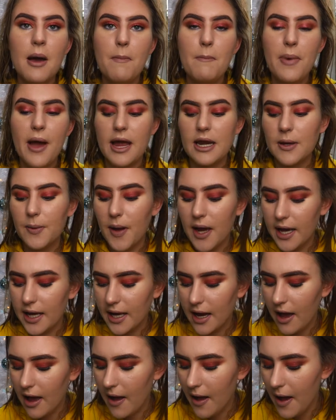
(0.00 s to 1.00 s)
But
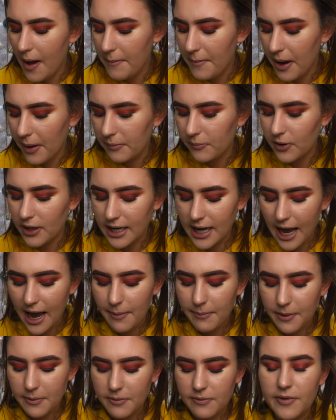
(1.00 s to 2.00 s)
anyway, I'm really
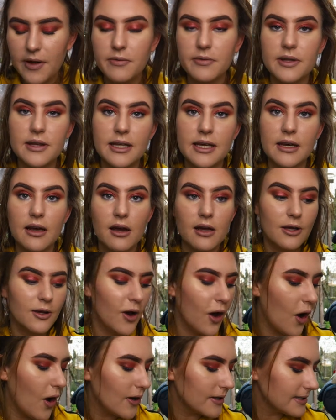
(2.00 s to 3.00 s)
happy with everything I
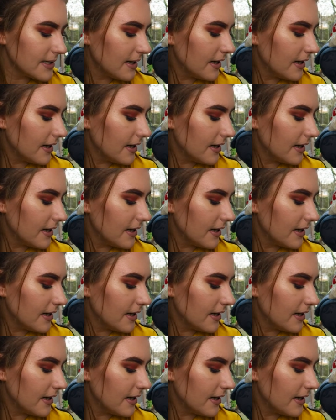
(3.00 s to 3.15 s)
got.